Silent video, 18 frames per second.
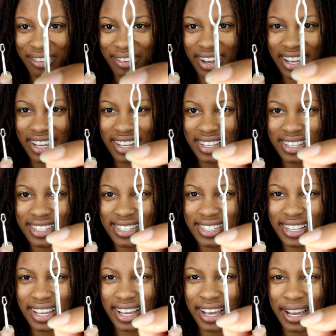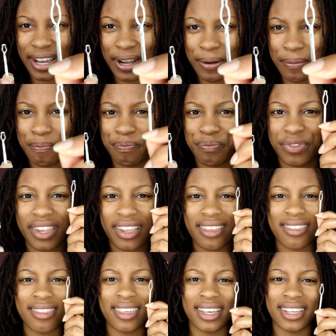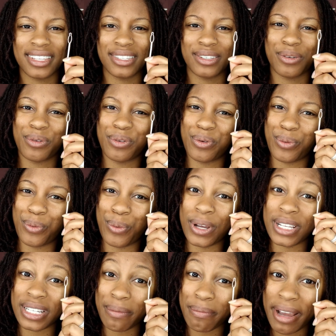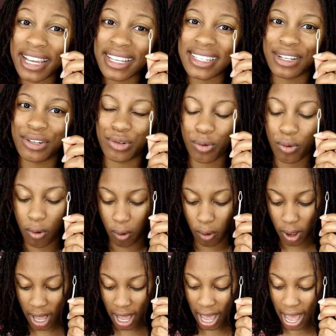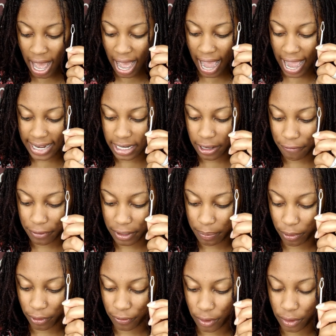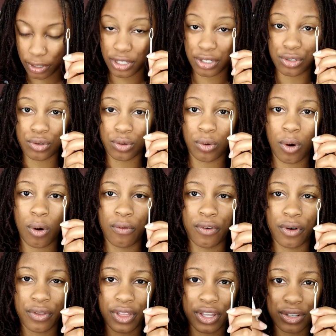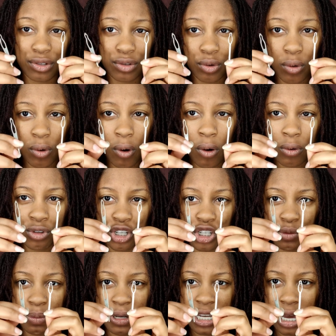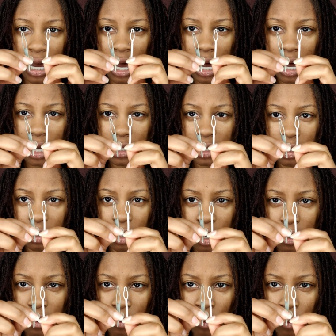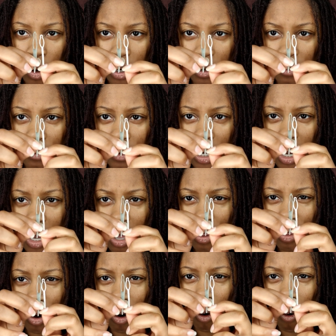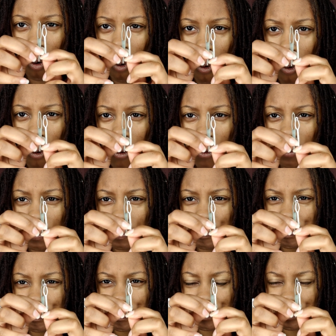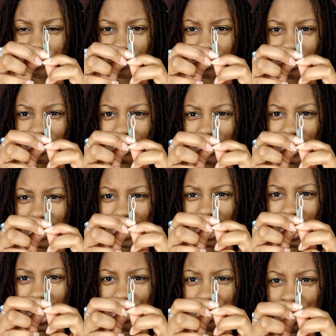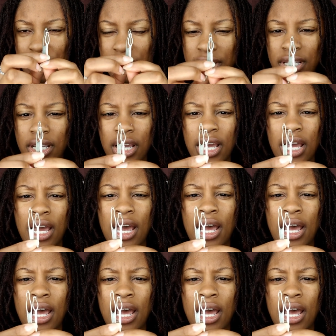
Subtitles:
anyways, this was an amazing tool. I definitely prefer this tool over this tool just because look, one, the hole, I just